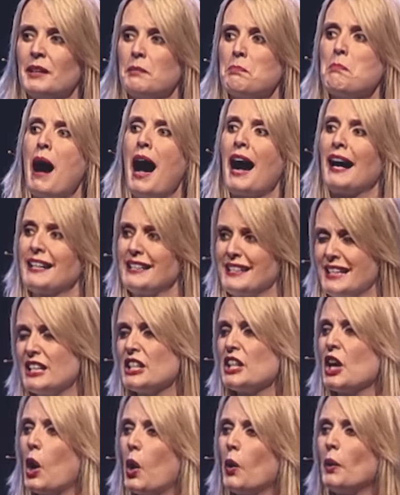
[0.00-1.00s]

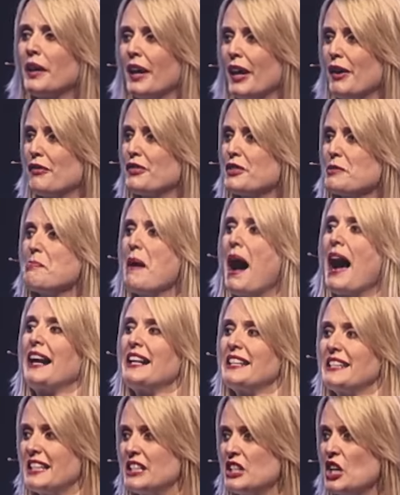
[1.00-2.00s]
Marketing your own gift,
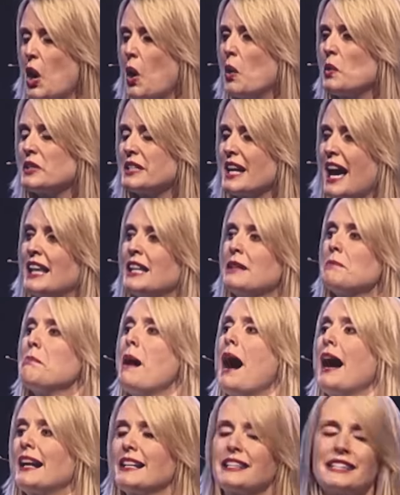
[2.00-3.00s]
marketing your own talent,
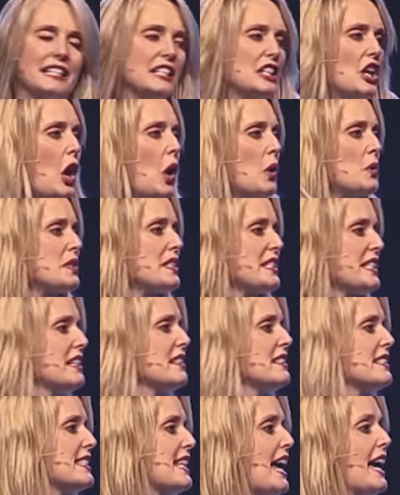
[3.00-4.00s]
marketing your own
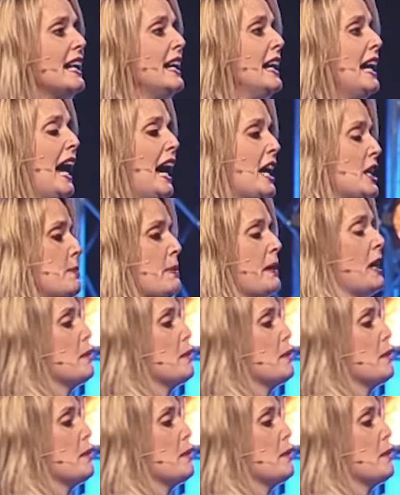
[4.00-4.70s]
skill set, and you